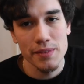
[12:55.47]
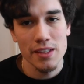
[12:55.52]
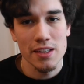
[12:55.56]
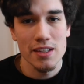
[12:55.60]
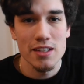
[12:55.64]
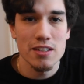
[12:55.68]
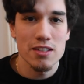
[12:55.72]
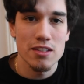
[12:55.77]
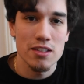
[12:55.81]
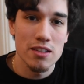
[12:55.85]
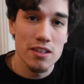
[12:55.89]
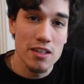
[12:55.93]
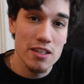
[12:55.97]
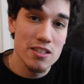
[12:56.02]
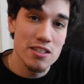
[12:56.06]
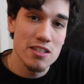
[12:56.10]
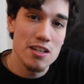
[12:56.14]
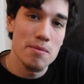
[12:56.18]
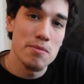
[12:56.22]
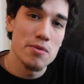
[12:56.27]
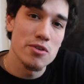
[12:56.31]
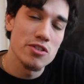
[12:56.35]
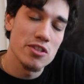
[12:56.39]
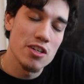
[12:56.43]
this
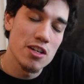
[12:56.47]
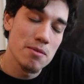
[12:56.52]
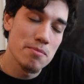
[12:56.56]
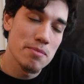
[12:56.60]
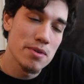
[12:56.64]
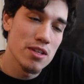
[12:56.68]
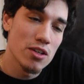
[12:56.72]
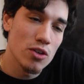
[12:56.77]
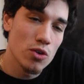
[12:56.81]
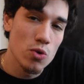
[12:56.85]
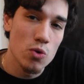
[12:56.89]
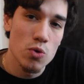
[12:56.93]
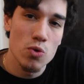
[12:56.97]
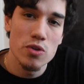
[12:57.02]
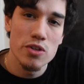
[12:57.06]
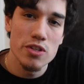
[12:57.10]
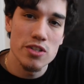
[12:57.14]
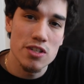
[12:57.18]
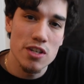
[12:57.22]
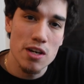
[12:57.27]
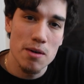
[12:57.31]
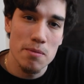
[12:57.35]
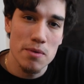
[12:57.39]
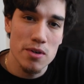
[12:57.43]
summer is going to be the
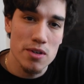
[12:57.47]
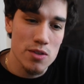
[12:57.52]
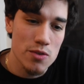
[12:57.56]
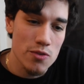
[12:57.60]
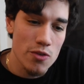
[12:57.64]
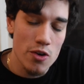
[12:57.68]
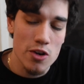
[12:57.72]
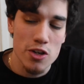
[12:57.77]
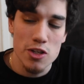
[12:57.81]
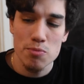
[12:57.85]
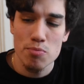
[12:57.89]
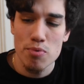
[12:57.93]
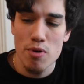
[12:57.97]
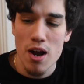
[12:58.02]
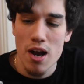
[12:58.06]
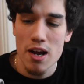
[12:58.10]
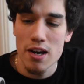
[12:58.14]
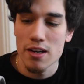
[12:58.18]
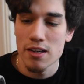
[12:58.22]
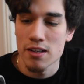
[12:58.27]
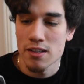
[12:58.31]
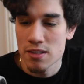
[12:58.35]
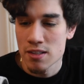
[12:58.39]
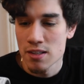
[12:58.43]
coolest summer as far as
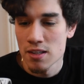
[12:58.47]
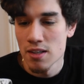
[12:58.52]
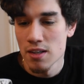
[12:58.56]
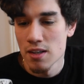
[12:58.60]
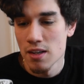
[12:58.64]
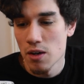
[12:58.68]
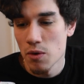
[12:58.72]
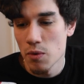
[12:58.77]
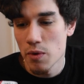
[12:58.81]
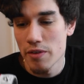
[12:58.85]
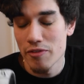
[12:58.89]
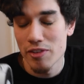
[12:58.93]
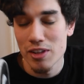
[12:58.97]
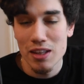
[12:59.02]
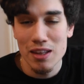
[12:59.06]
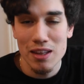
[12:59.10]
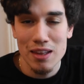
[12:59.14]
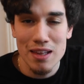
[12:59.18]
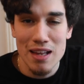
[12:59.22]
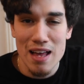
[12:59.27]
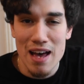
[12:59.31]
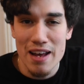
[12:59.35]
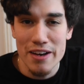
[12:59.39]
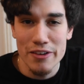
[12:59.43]
products. We have a
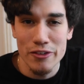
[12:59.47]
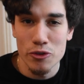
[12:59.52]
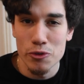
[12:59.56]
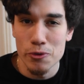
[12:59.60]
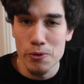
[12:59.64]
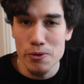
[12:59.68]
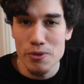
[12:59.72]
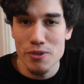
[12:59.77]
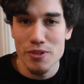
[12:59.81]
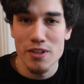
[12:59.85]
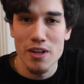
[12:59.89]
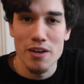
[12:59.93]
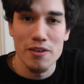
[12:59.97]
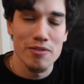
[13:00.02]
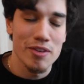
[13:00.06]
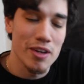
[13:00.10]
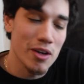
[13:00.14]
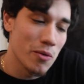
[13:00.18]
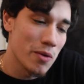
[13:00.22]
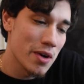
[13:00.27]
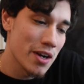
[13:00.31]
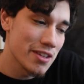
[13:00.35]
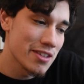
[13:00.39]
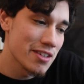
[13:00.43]
lot of cool stuff.
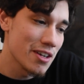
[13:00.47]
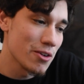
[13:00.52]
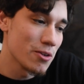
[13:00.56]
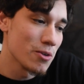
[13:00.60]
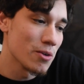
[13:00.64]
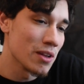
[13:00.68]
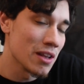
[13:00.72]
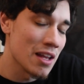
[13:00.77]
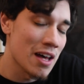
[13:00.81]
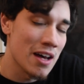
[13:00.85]
Like, when I tell you a